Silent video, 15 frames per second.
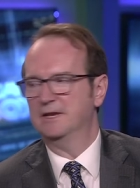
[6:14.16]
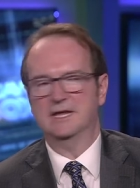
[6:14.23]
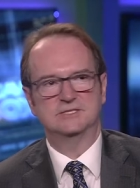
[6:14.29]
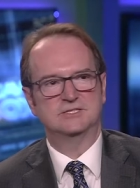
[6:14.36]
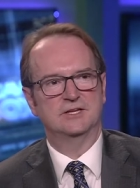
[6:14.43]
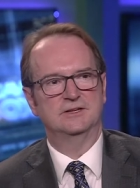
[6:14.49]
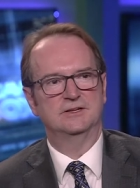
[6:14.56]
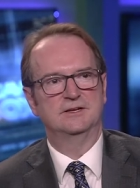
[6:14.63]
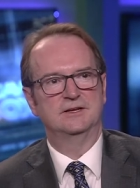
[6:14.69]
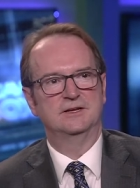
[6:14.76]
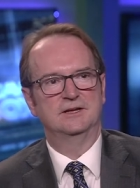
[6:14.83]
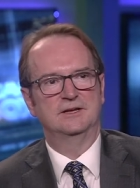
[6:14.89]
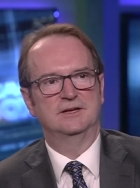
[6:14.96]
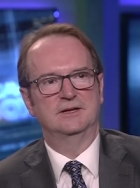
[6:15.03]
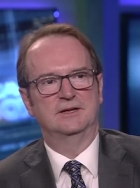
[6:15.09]
less than modern
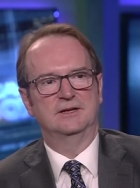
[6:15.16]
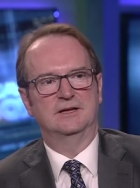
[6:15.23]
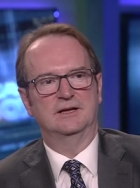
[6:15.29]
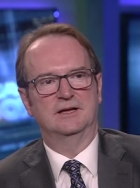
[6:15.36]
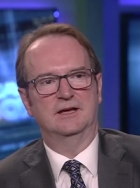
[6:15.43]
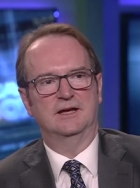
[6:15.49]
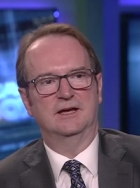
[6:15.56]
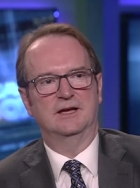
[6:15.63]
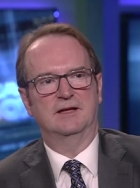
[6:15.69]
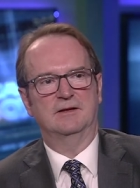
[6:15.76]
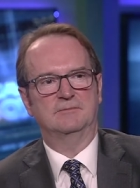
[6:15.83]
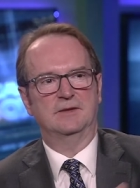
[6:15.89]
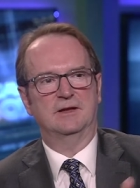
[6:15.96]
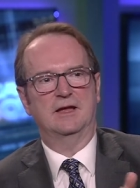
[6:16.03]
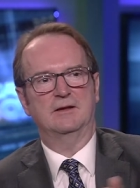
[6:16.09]
times, do you know?
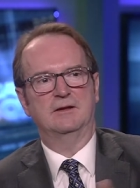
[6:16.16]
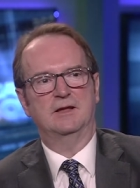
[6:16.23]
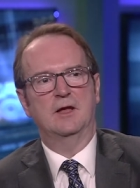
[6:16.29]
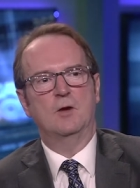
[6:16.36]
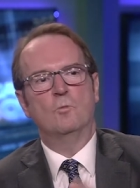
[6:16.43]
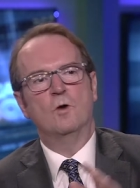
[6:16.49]
800